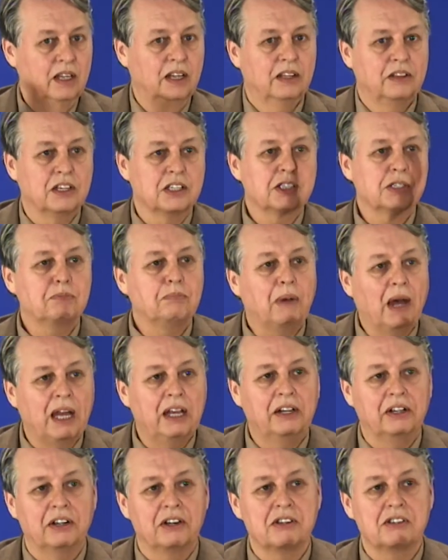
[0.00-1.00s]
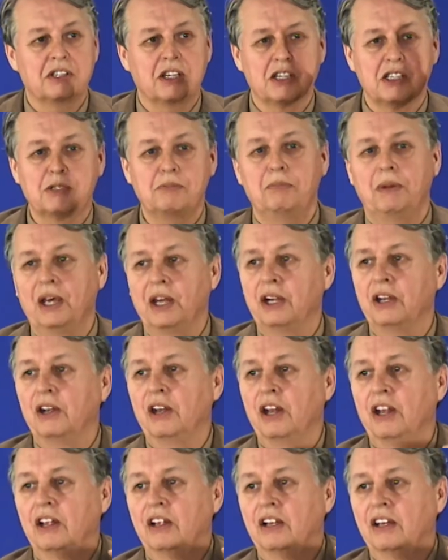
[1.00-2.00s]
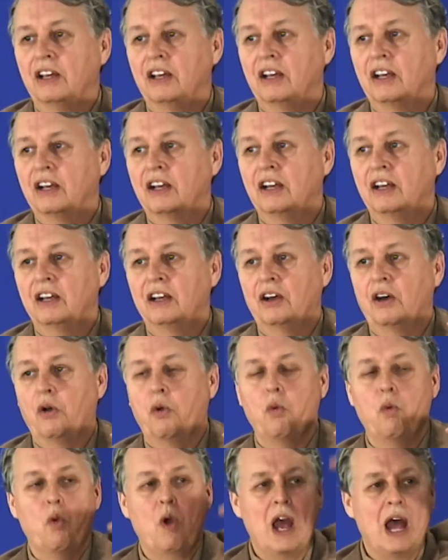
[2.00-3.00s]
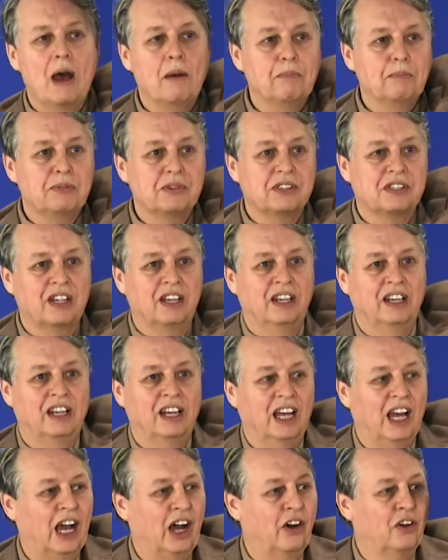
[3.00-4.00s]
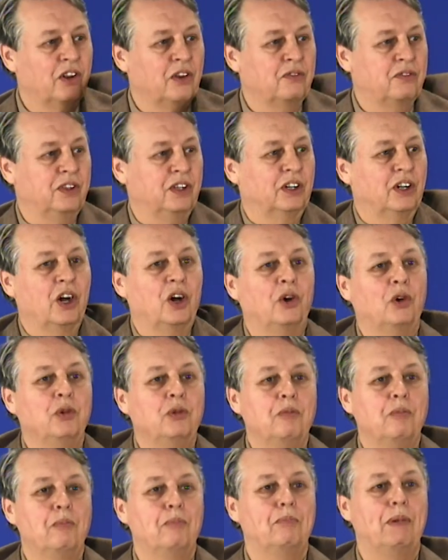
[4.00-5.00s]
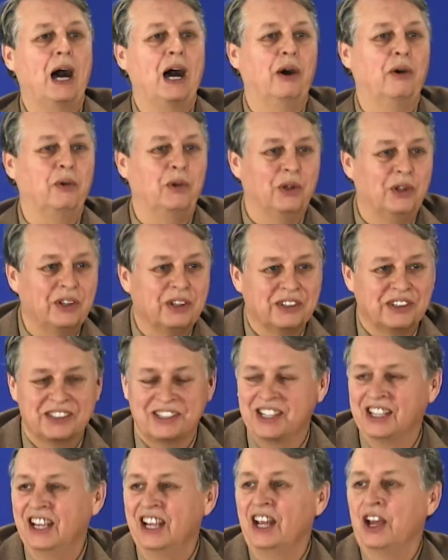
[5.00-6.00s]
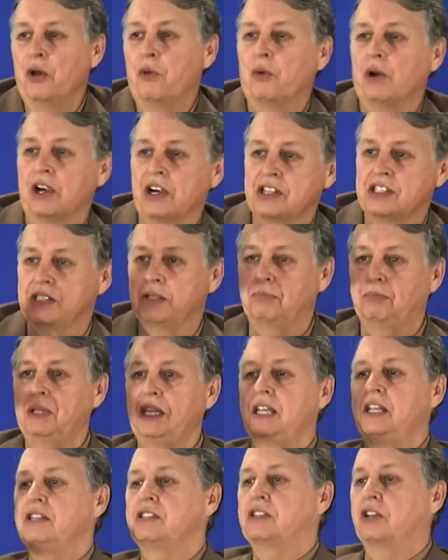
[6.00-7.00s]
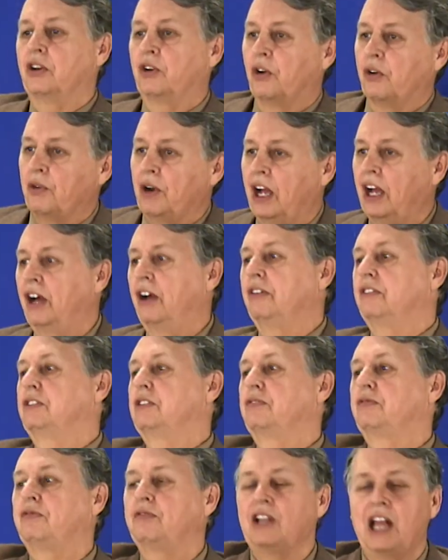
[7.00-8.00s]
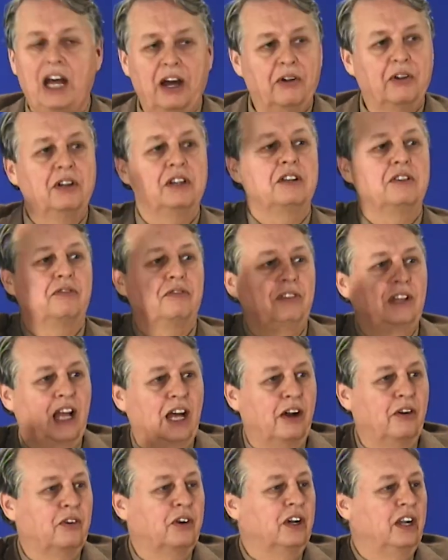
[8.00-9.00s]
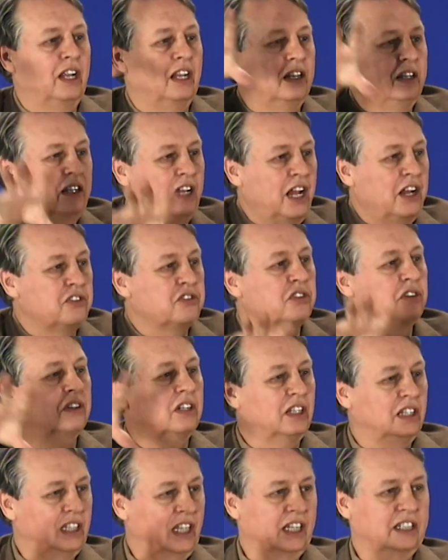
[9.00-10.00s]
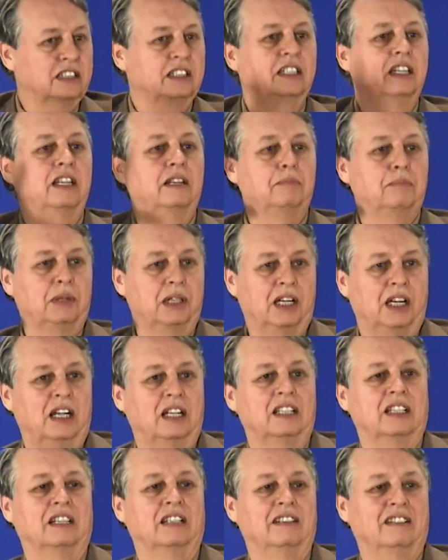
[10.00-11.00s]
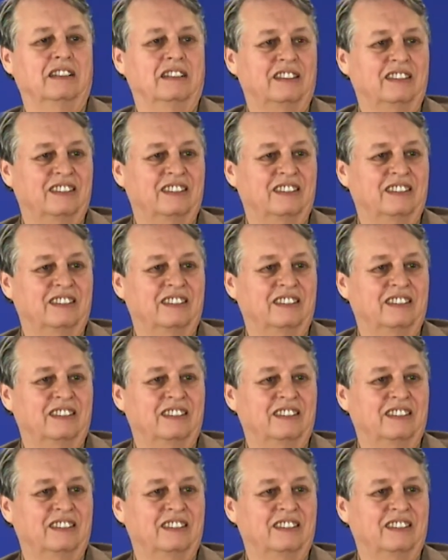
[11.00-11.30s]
The spiders spin webs out of their own bowels, whereas the bees go around to flower in nature collecting pollen.